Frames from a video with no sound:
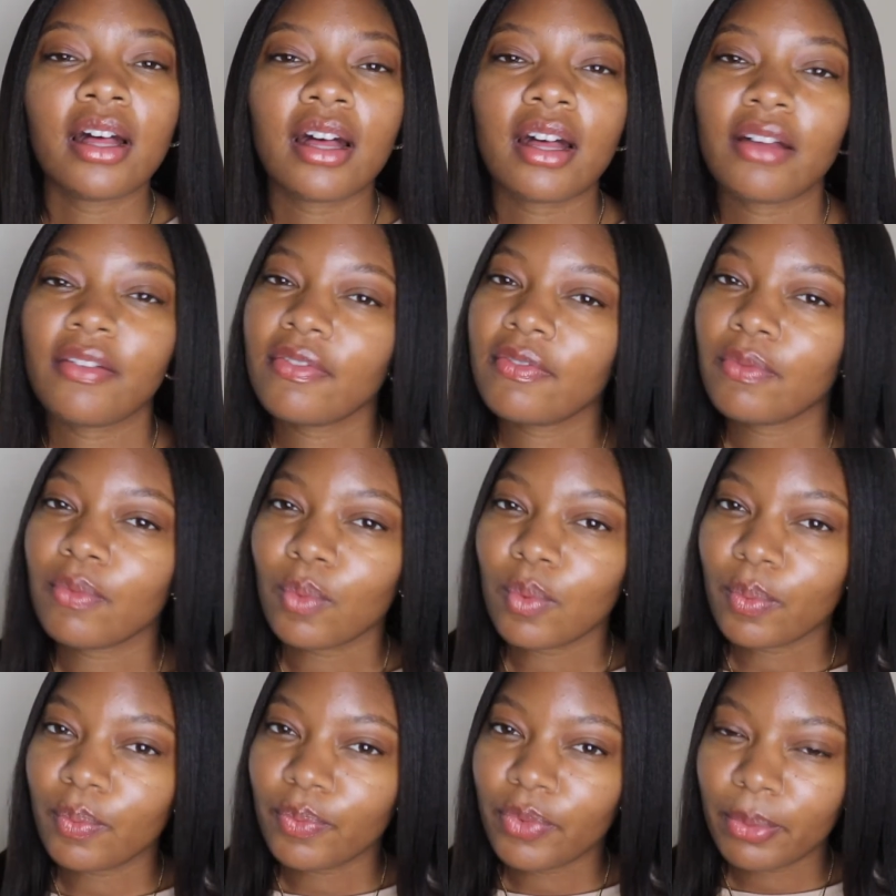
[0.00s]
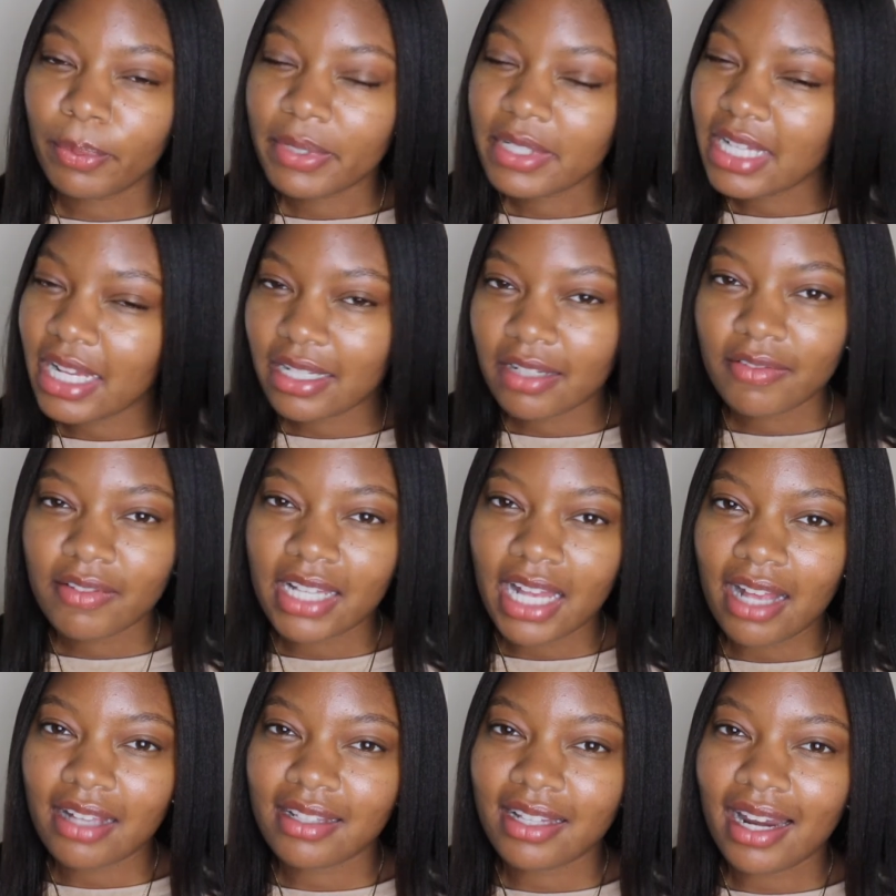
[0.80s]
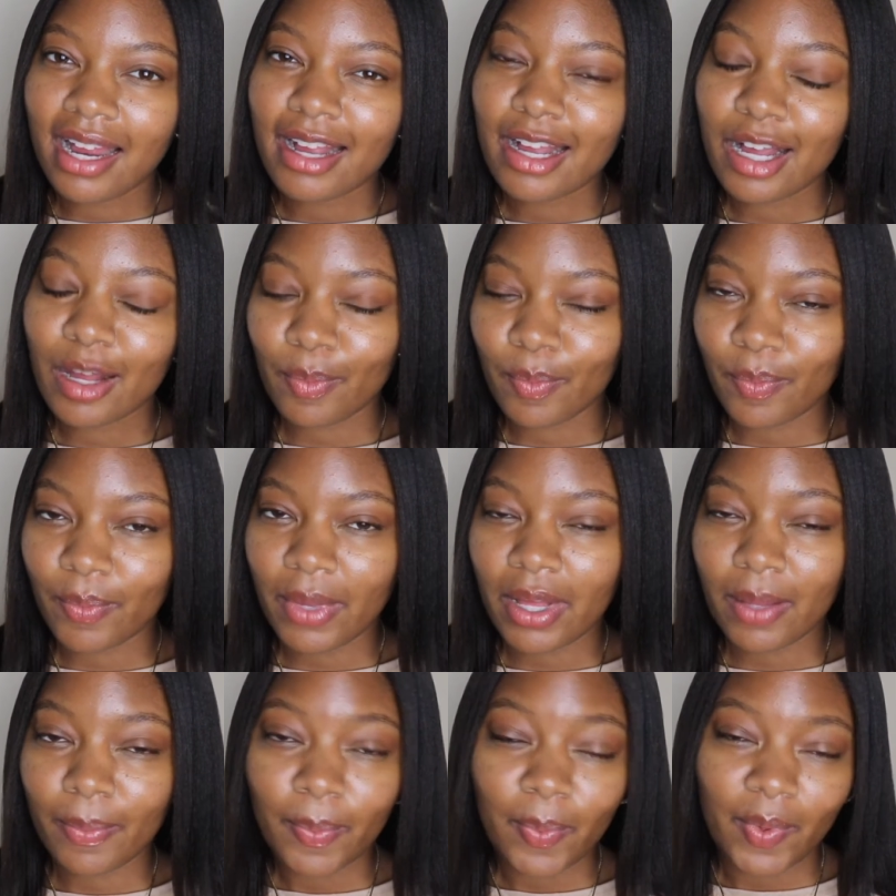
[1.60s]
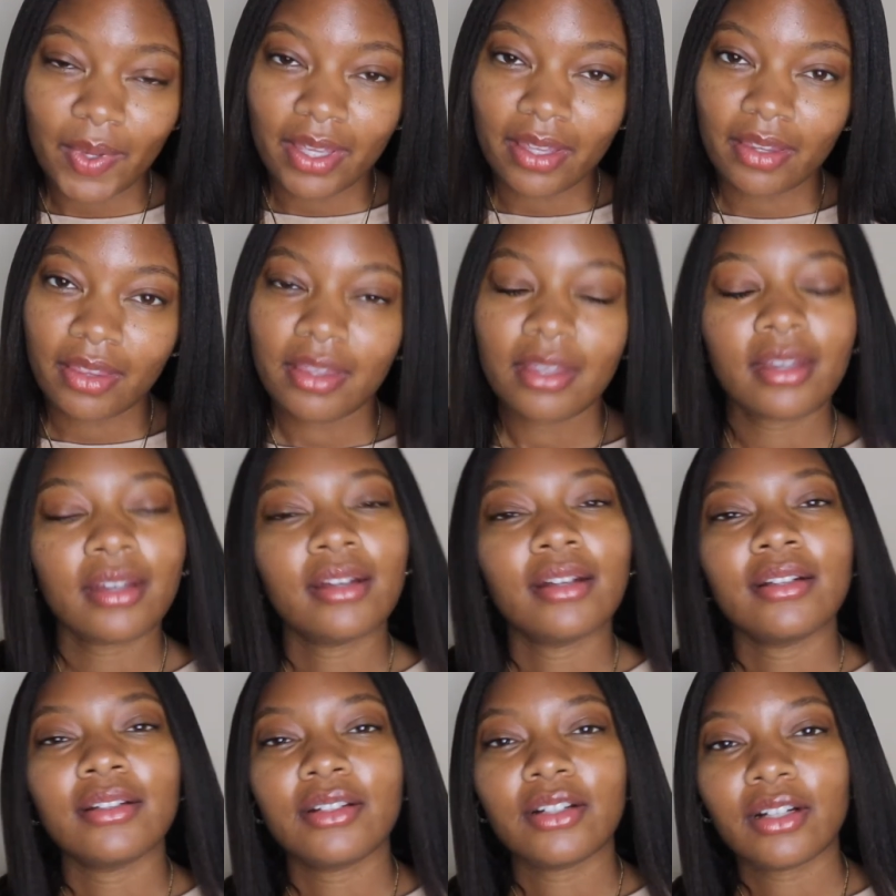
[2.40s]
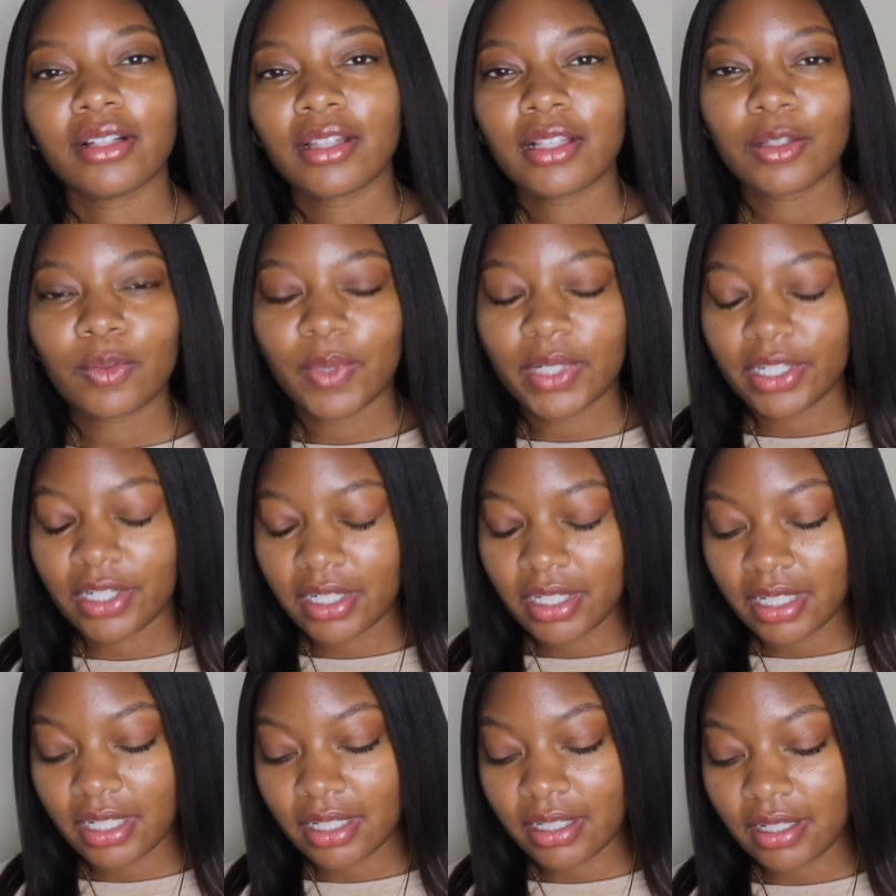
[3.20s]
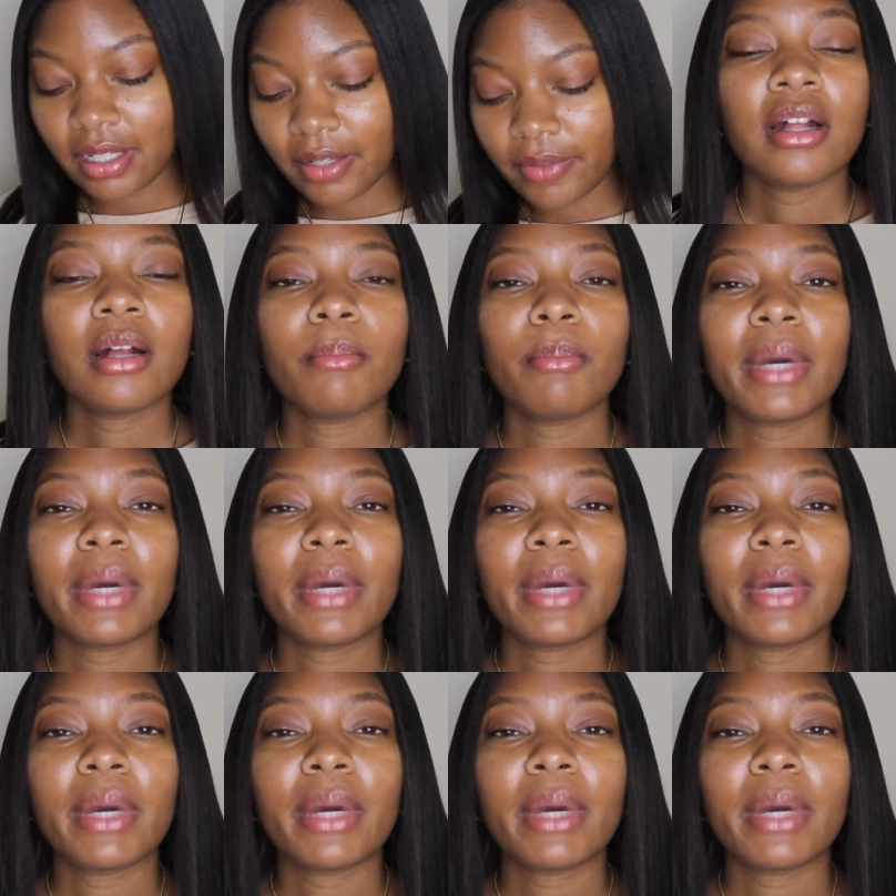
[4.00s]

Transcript: of the protective styles that I come up with during this winter season.